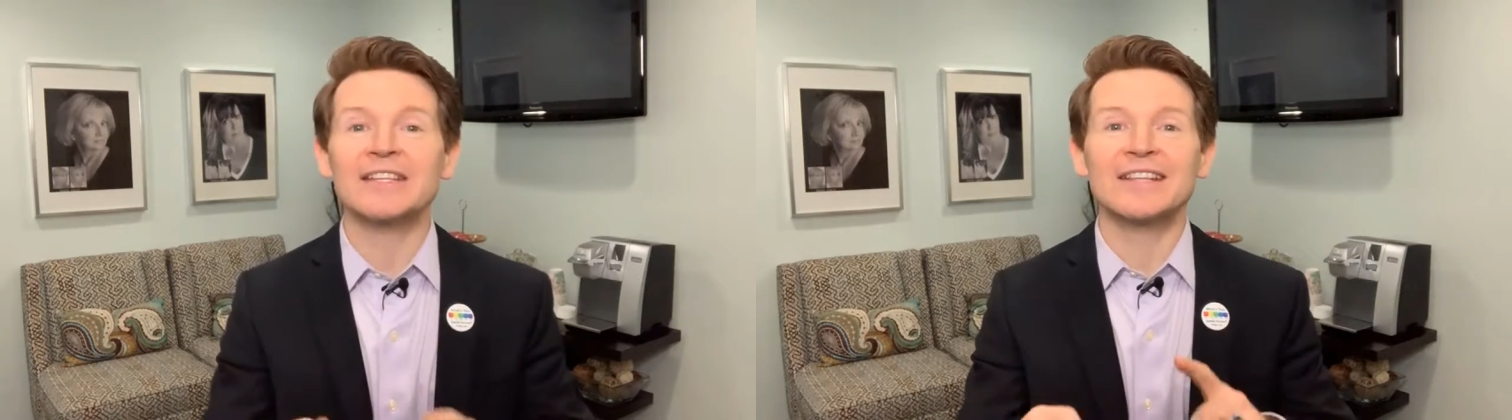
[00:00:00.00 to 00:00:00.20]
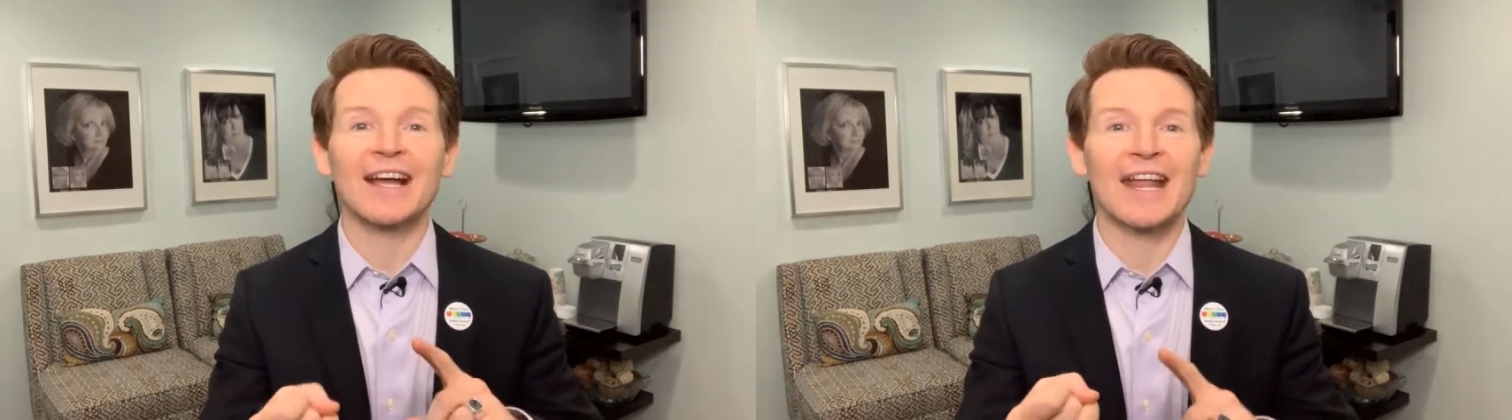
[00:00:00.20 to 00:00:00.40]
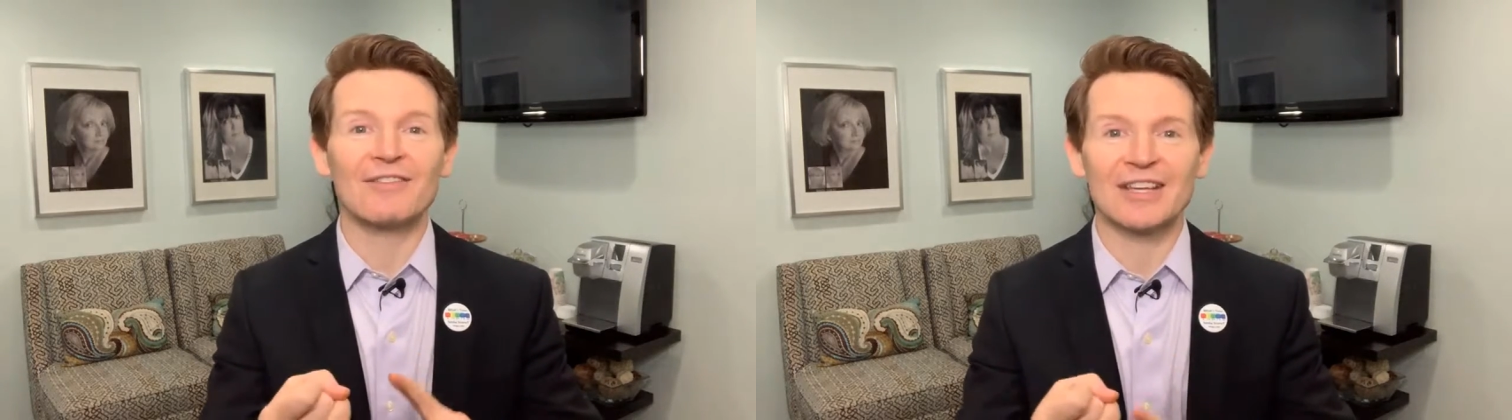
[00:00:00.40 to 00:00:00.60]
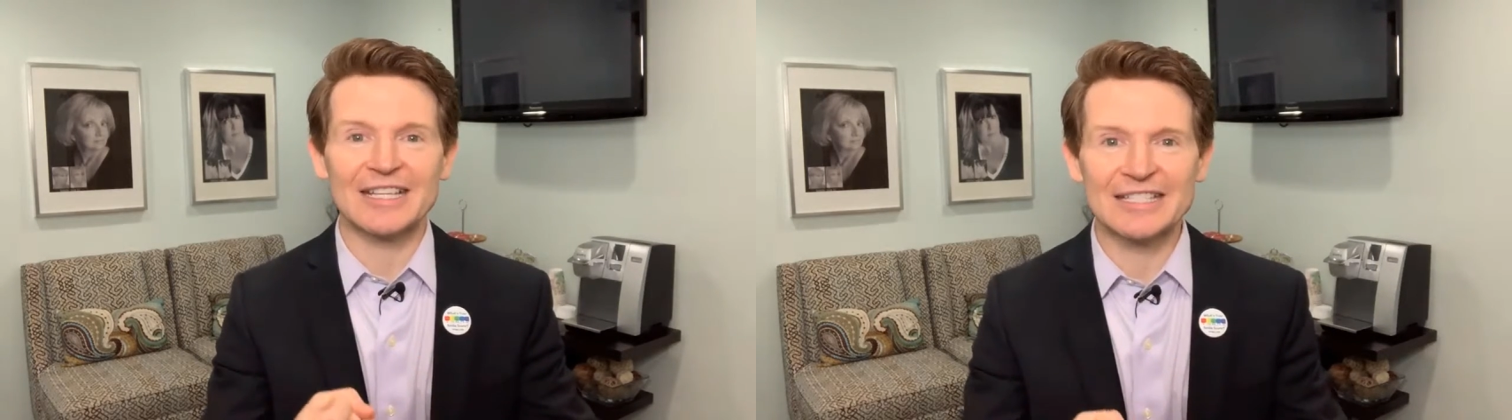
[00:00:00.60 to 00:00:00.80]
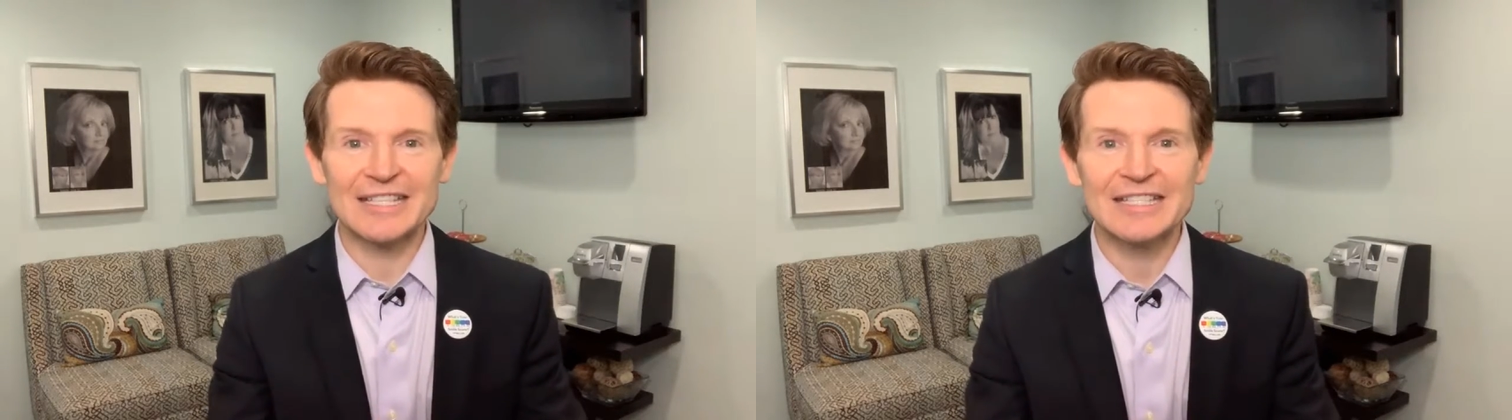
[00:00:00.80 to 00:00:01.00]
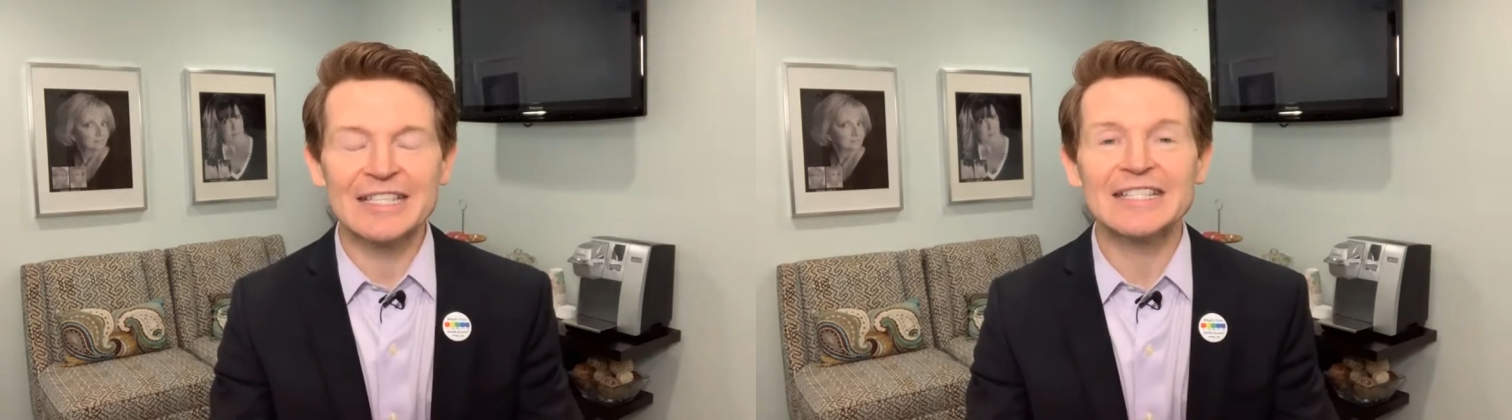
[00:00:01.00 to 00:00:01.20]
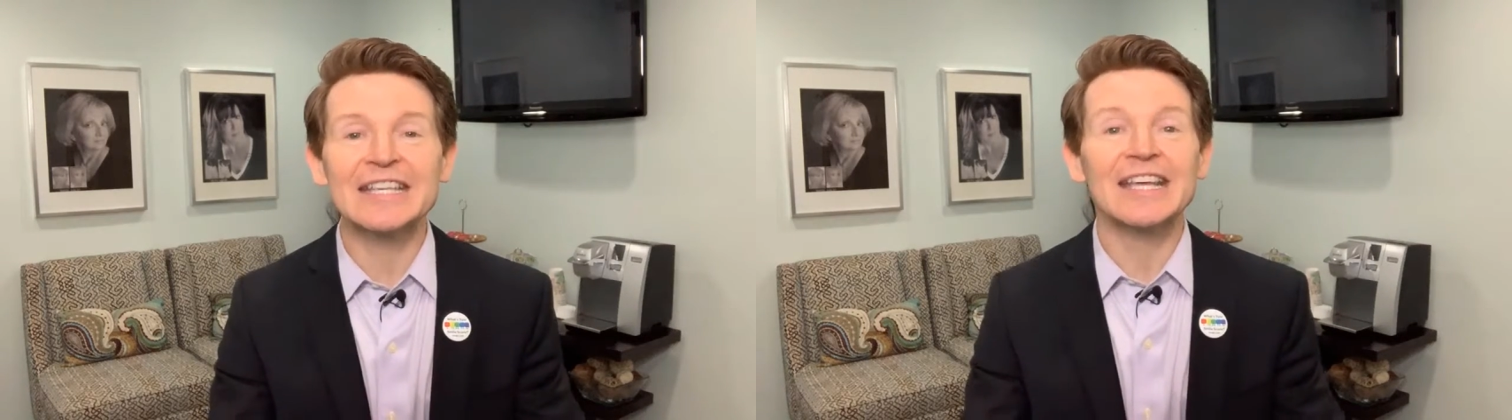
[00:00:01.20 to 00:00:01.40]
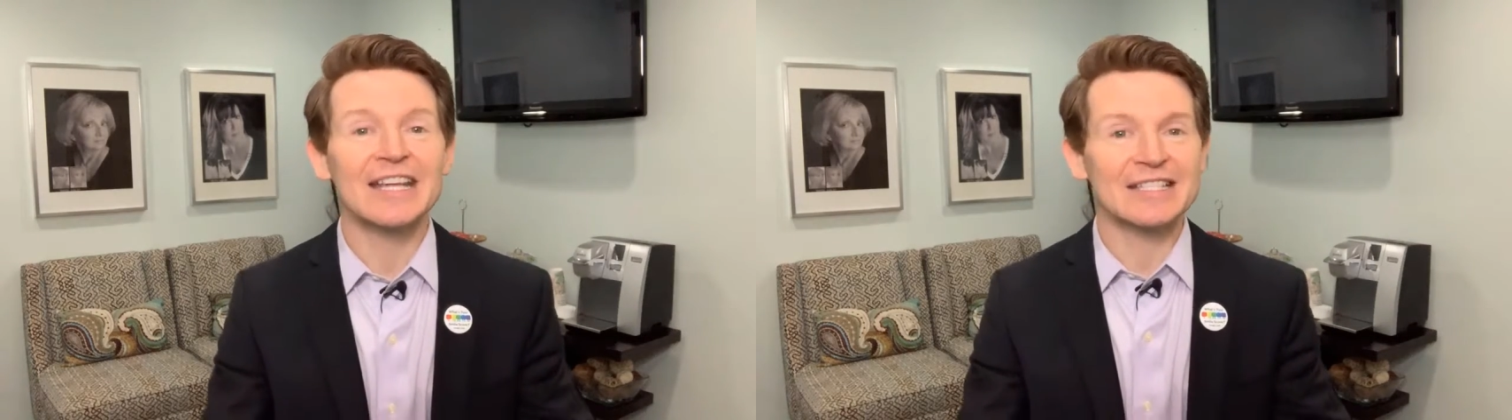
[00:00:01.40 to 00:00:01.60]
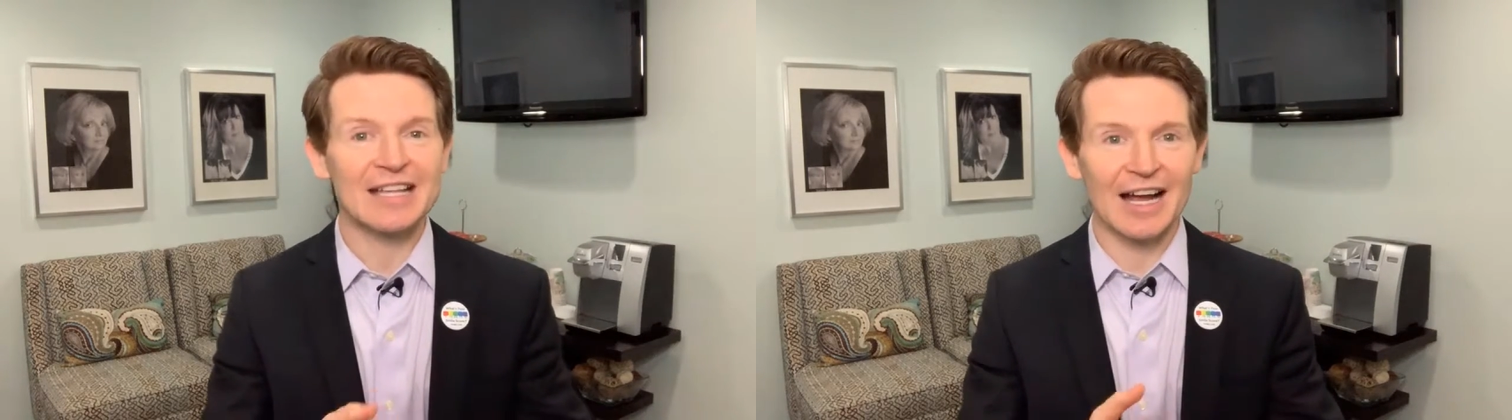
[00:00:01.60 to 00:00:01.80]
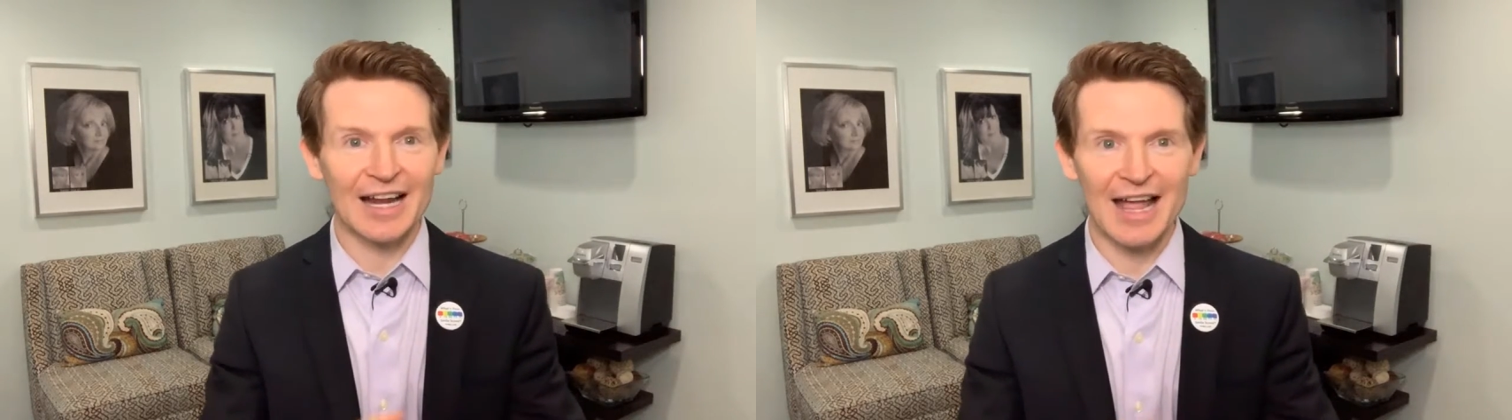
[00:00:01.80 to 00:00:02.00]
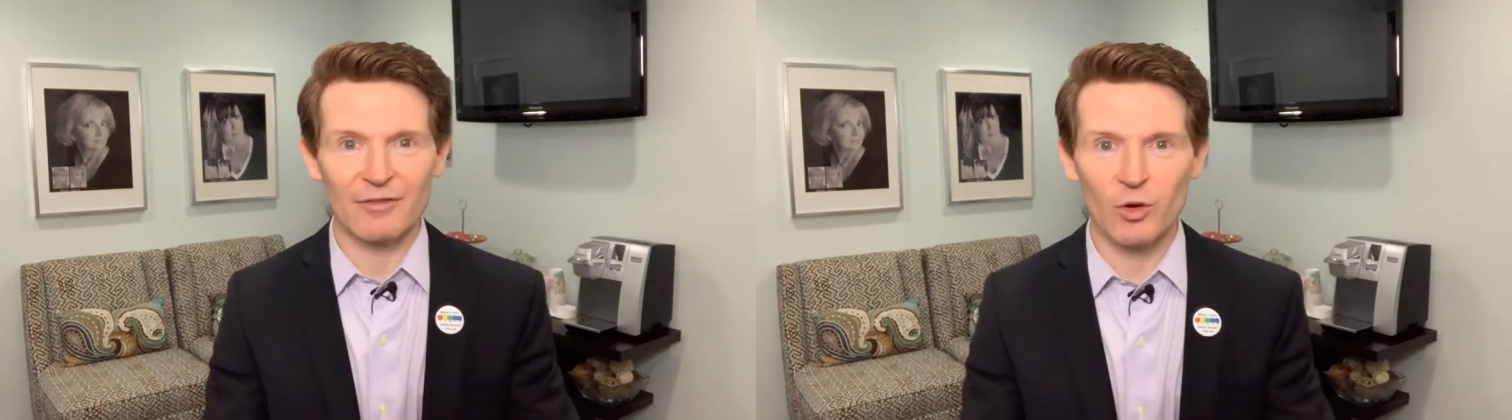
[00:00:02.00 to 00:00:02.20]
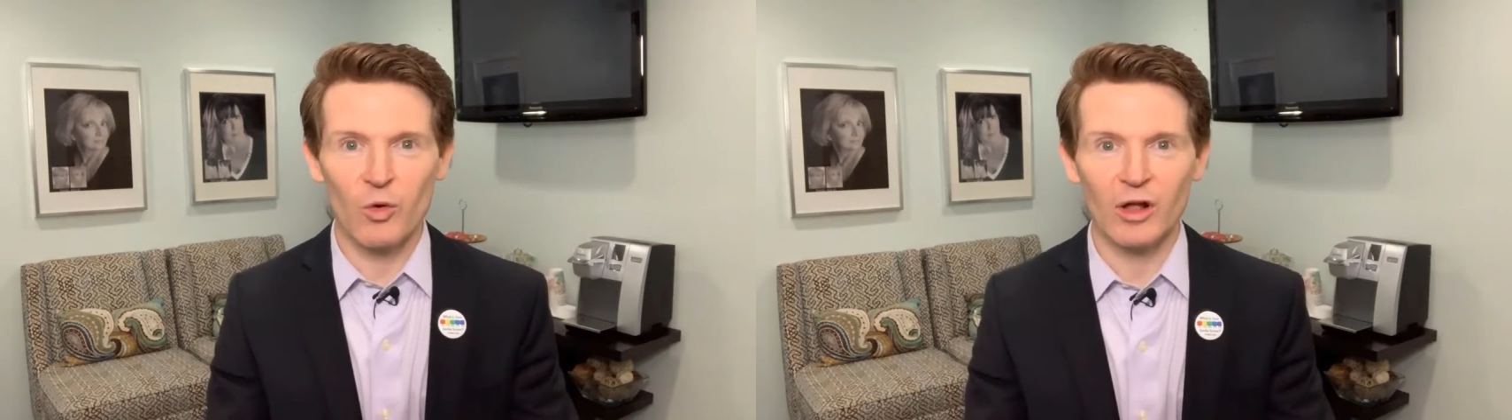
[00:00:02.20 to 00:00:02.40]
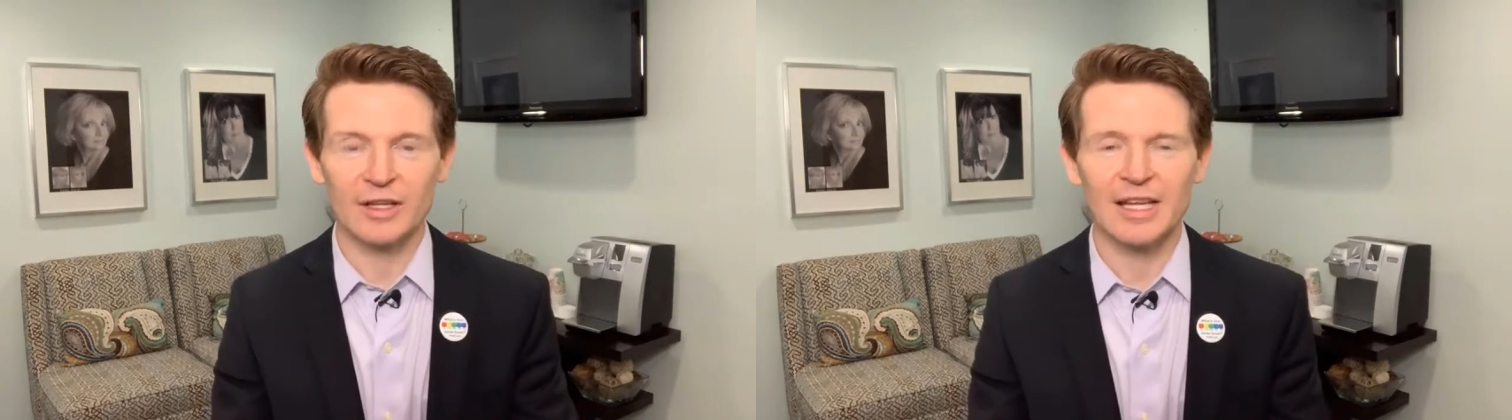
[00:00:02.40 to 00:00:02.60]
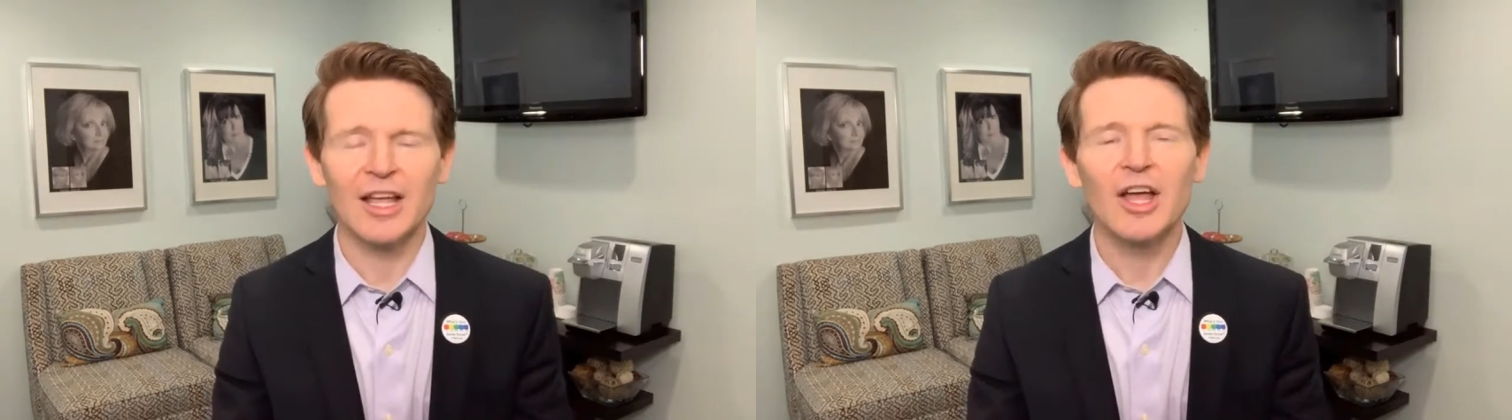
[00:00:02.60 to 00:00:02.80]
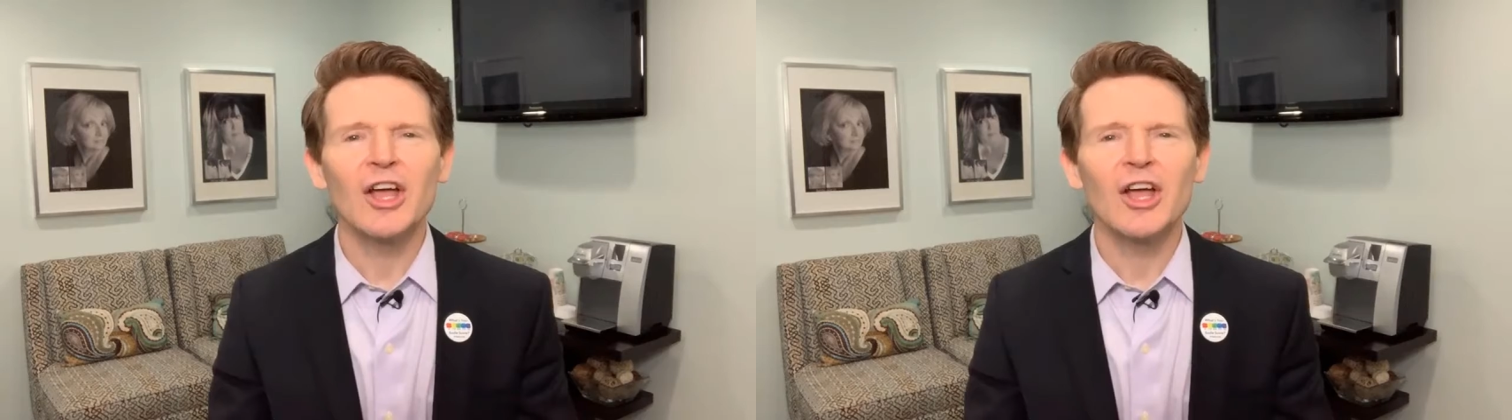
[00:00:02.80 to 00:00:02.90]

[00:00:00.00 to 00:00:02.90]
It's not going to have the consistency. It's not going to have the quality.